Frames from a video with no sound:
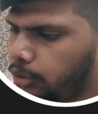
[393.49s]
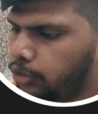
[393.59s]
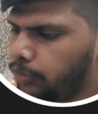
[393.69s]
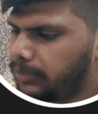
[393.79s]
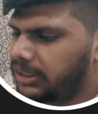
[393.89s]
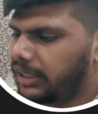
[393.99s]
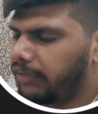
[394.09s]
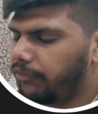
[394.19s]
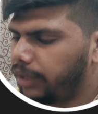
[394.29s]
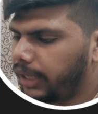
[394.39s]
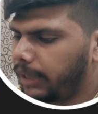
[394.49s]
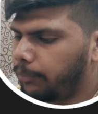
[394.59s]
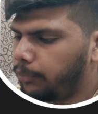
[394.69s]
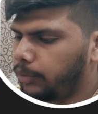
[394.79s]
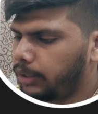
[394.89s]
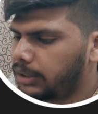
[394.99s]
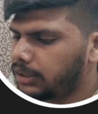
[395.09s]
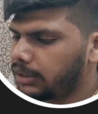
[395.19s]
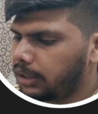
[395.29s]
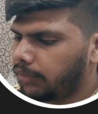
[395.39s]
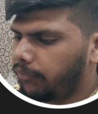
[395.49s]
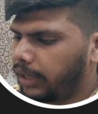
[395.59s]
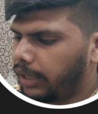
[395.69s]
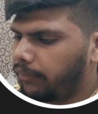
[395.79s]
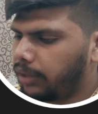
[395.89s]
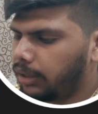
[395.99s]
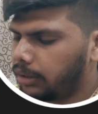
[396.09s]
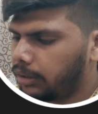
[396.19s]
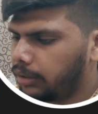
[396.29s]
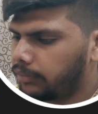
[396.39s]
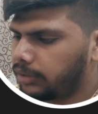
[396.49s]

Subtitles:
So basically what I am doing is, whenever